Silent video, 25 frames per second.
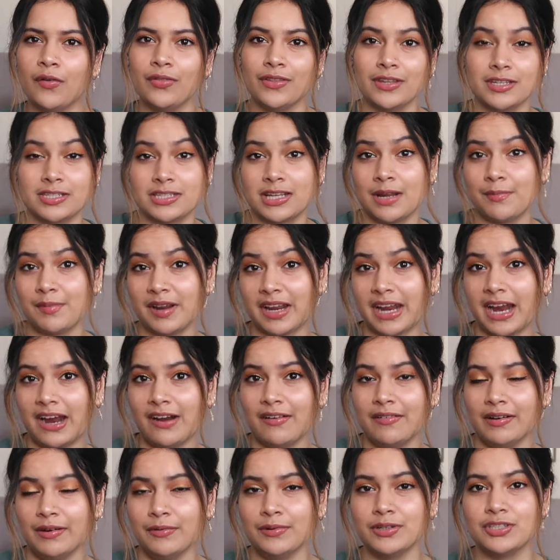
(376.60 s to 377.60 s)
on the stomach
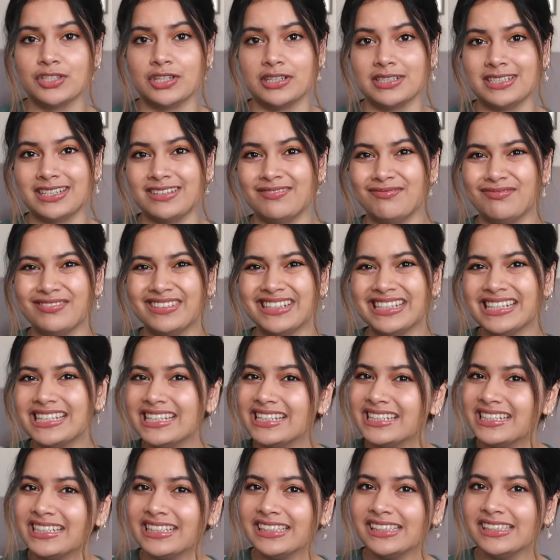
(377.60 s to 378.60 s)
area, which I didn't
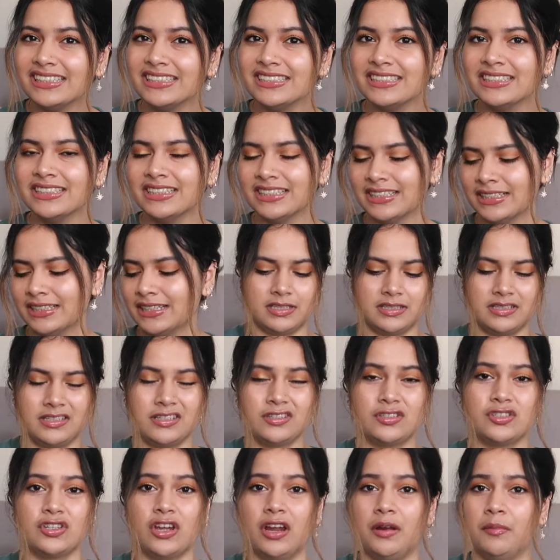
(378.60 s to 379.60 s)
really need. This
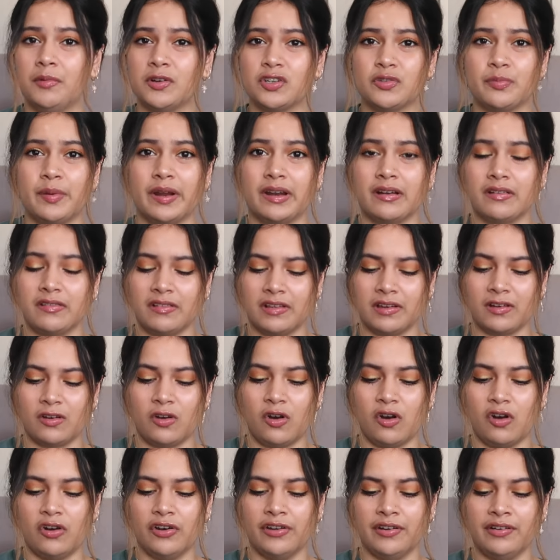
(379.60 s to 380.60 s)
is so much better than
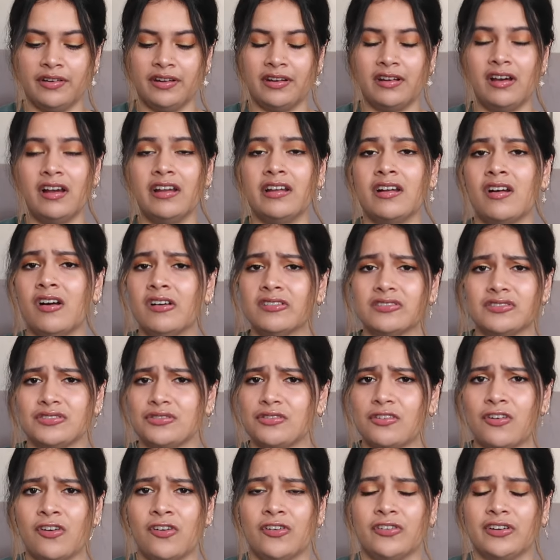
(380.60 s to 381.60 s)
cotton, and I can't
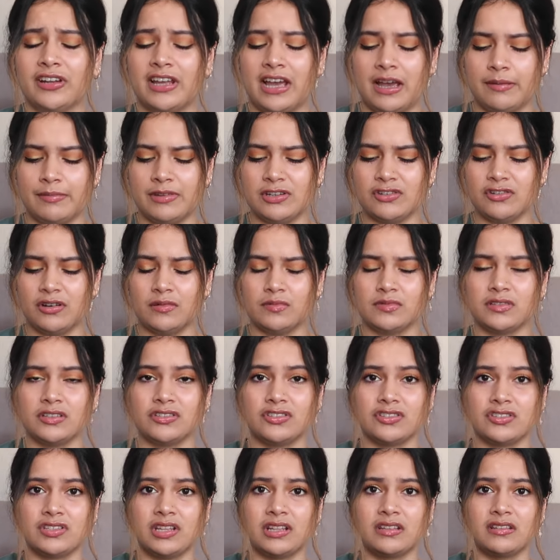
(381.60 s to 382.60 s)
do cotton cami tops. I
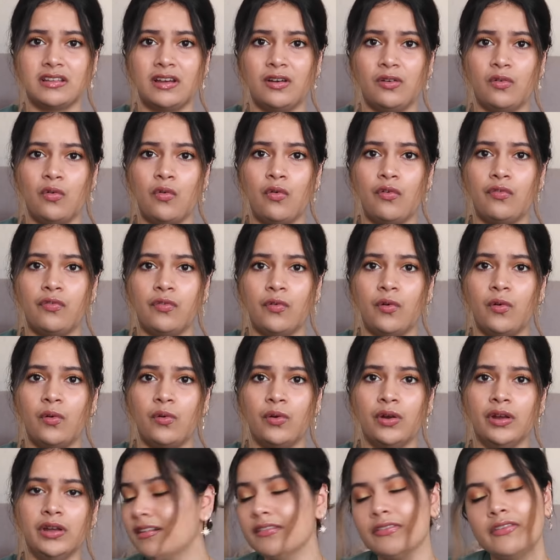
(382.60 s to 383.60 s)
just think they're awful.
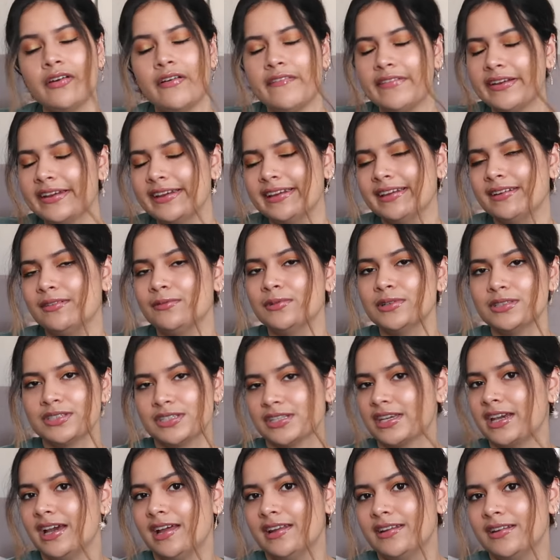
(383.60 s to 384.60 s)
Can't lie, once
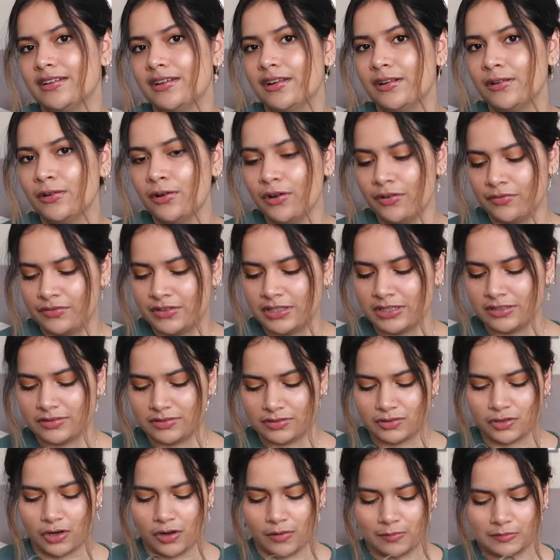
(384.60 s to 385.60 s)
again, a lot of
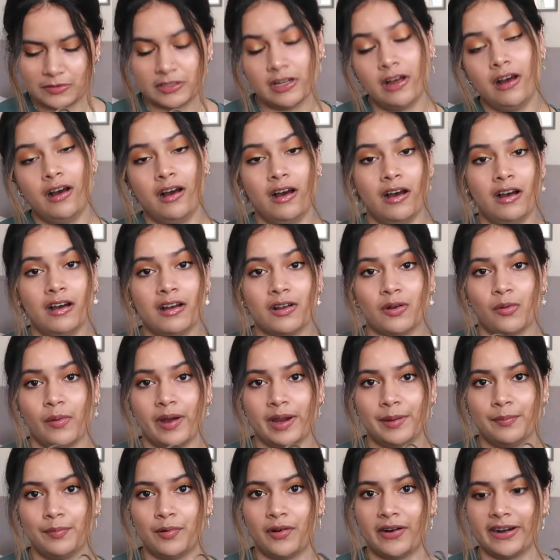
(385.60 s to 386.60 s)
these tops are
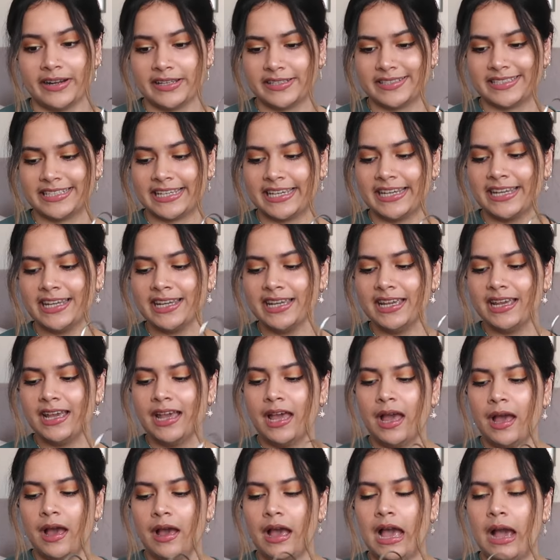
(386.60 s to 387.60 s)
quite pricey.
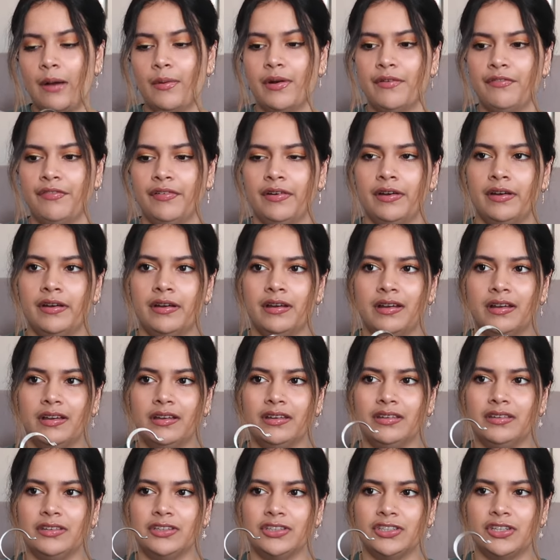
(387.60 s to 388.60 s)
However,
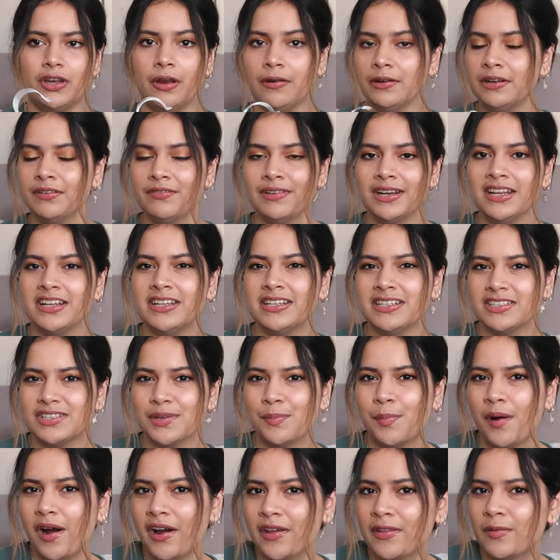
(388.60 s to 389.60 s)
you only really need
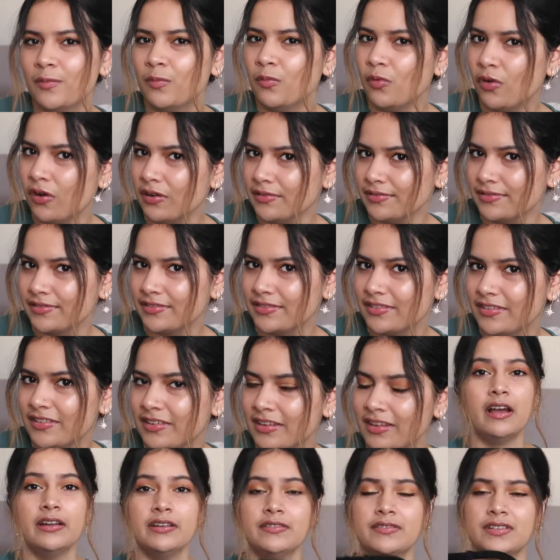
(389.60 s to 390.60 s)
to buy them once.
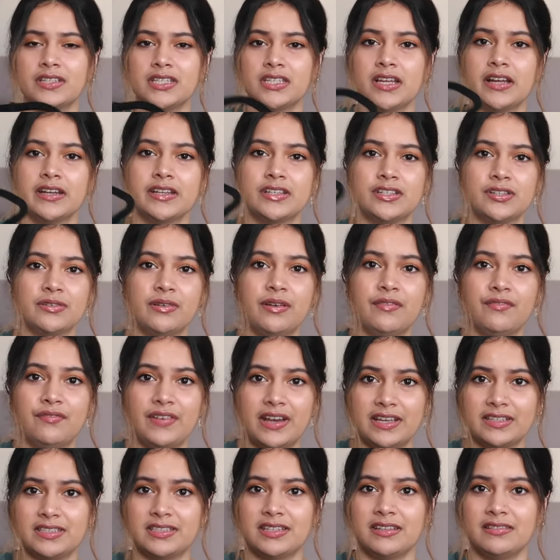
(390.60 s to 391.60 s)
I kind of decided to
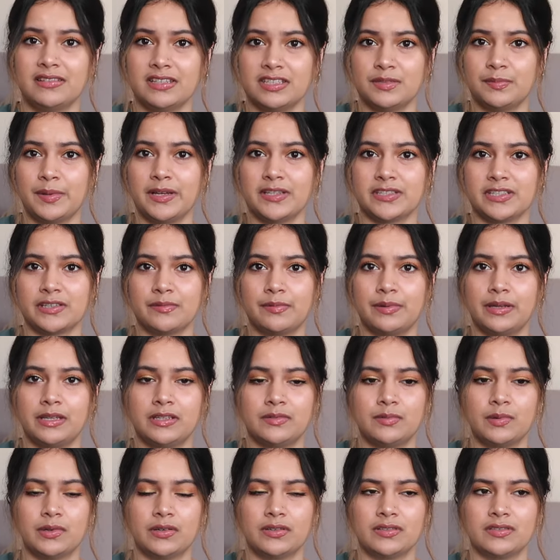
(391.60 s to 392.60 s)
invest in this basic
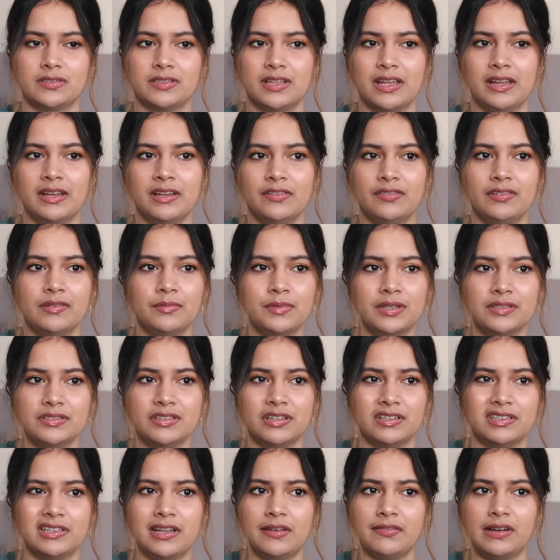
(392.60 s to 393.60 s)
piece because then if it means
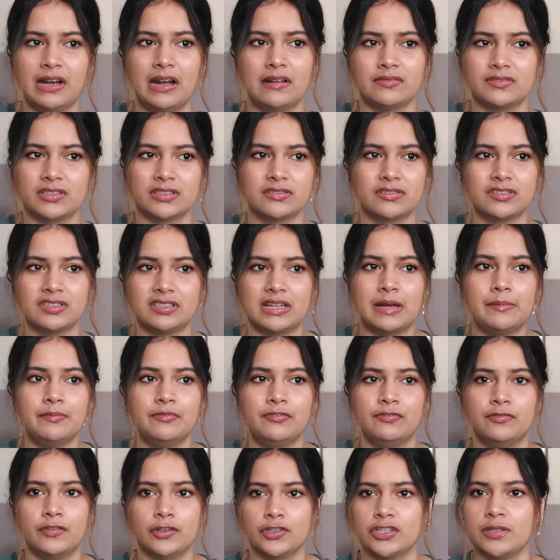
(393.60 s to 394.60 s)
I'd never have to step
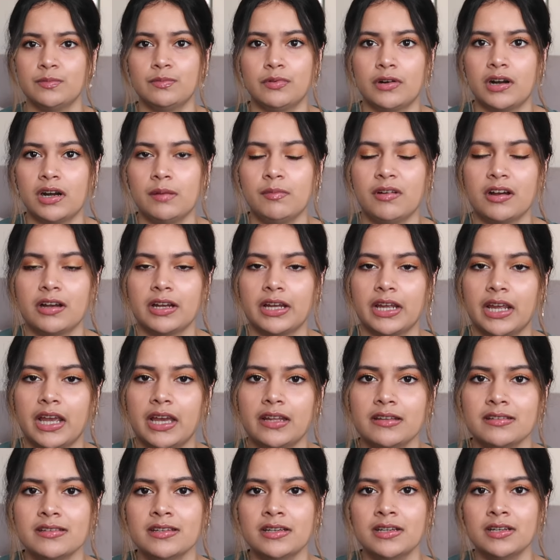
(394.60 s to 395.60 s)
foot in Primark
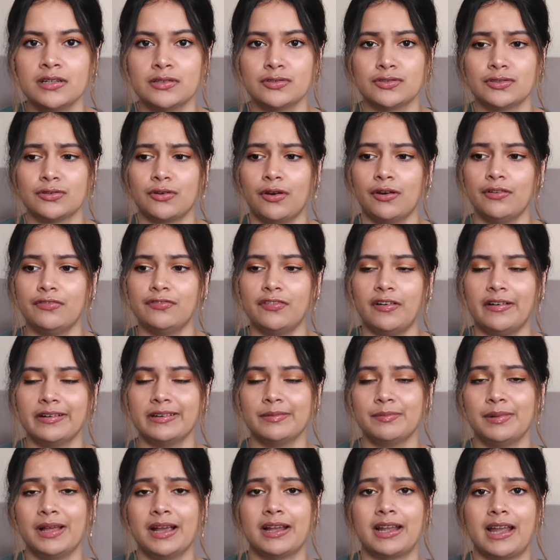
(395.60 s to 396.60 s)
again to go
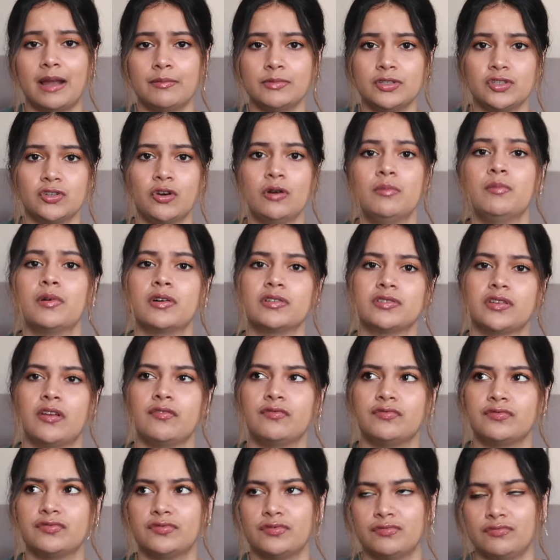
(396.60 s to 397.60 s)
find a black cami top because
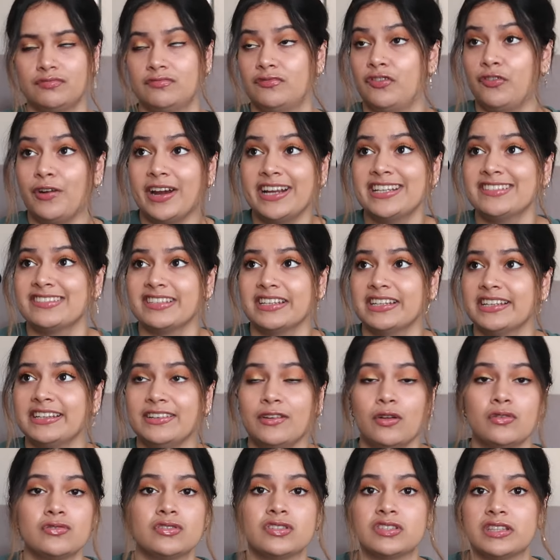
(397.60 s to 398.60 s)
I've crazily
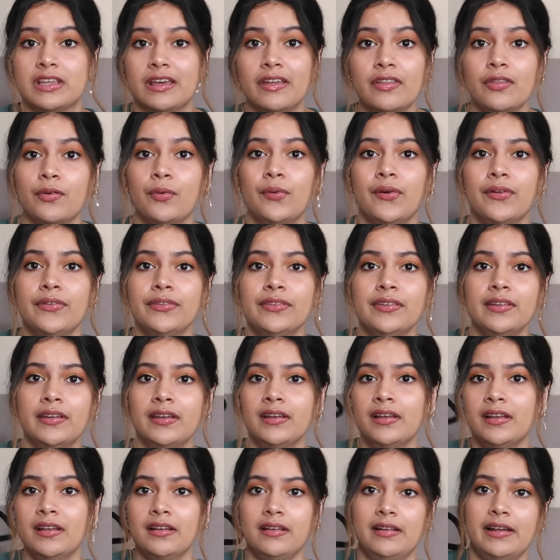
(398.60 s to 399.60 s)
lost the other one,
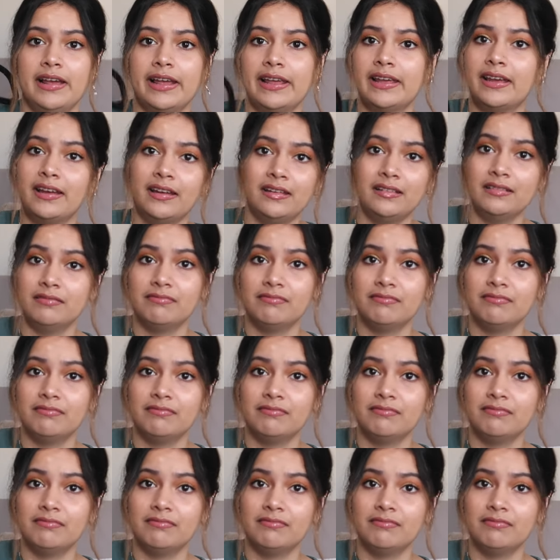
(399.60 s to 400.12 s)
like,